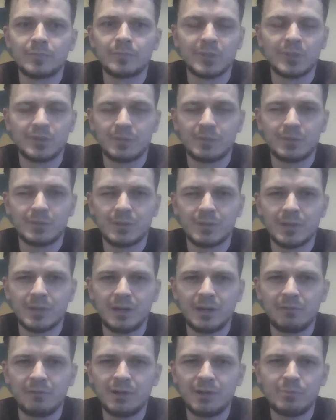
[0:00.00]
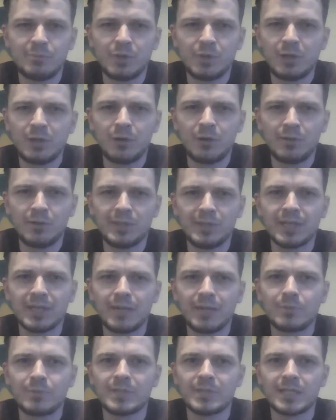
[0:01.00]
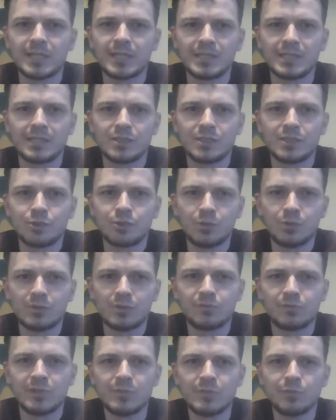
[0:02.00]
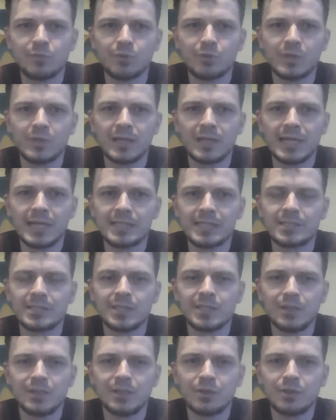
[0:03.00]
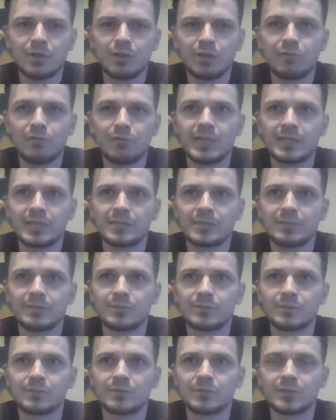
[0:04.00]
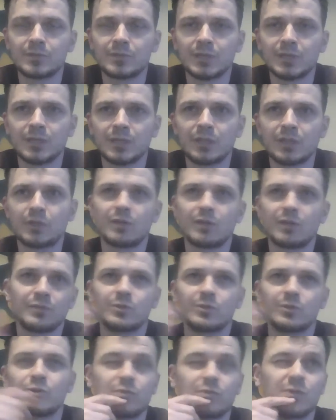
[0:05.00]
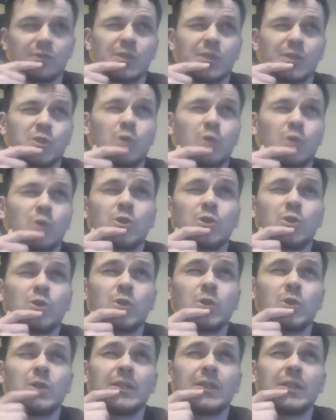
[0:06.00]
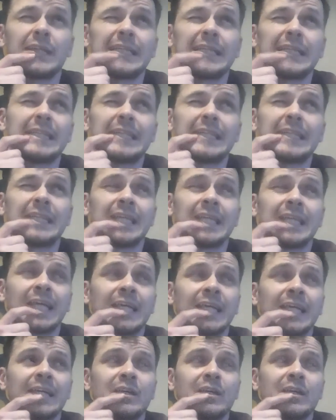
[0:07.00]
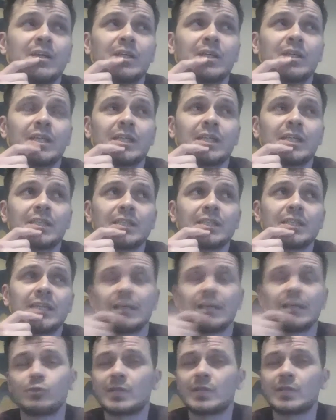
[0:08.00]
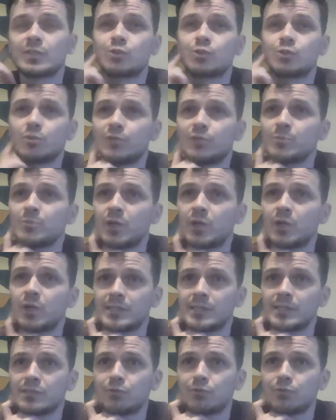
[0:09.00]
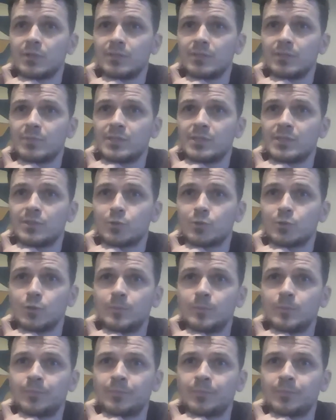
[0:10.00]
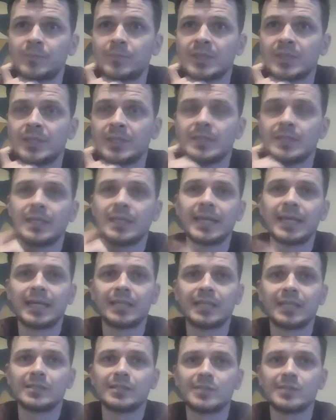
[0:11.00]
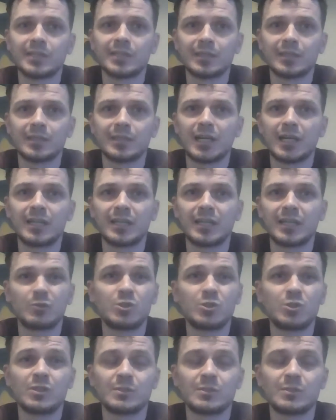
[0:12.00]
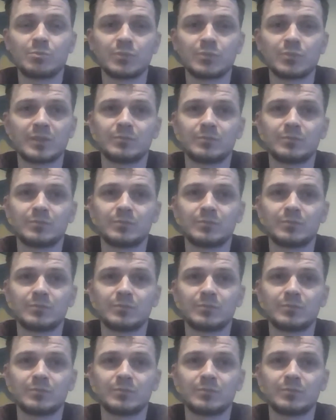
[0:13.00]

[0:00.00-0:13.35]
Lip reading: but a very peculiar thing happened. I did a short film for the last year of that, of the sort of the social, it was like a short film contest for the business school. And it was just